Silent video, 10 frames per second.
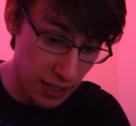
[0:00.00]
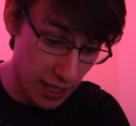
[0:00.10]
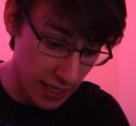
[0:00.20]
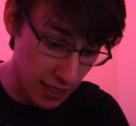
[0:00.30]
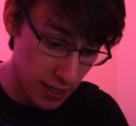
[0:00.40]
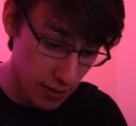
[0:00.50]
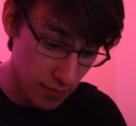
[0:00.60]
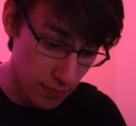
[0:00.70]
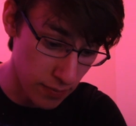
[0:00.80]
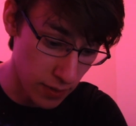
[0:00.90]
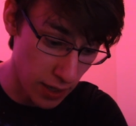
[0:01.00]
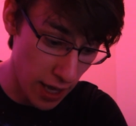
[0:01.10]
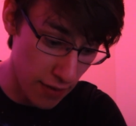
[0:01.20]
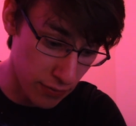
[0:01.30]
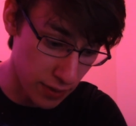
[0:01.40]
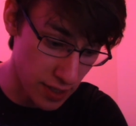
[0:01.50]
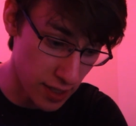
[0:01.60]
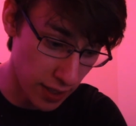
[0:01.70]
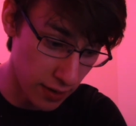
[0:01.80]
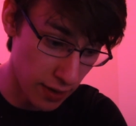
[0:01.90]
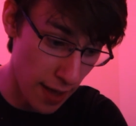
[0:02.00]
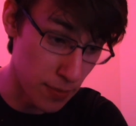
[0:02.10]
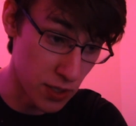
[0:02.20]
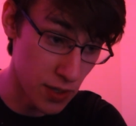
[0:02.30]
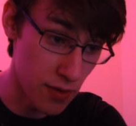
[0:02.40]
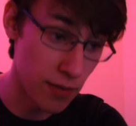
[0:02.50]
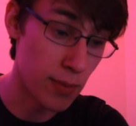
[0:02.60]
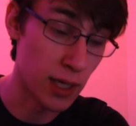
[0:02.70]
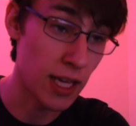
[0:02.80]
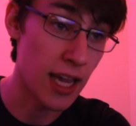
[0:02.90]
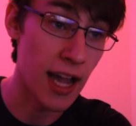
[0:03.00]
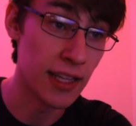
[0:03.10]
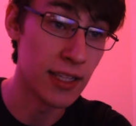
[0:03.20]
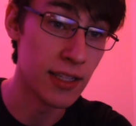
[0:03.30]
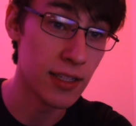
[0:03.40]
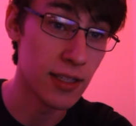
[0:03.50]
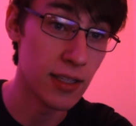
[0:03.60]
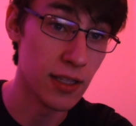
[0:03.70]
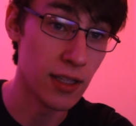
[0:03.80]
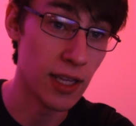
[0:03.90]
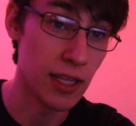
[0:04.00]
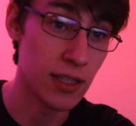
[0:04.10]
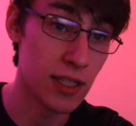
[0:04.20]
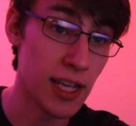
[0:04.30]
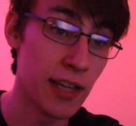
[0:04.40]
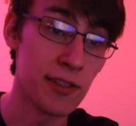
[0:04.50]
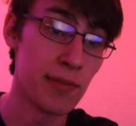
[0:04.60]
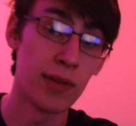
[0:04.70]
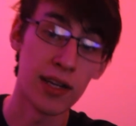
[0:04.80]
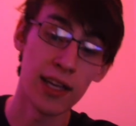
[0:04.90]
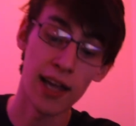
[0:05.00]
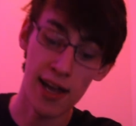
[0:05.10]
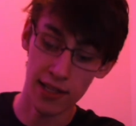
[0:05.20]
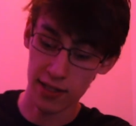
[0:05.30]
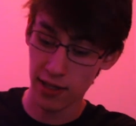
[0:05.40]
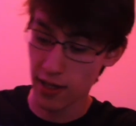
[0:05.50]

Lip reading: liked every single episode of Monkey Island. The Tales of Monkey Island.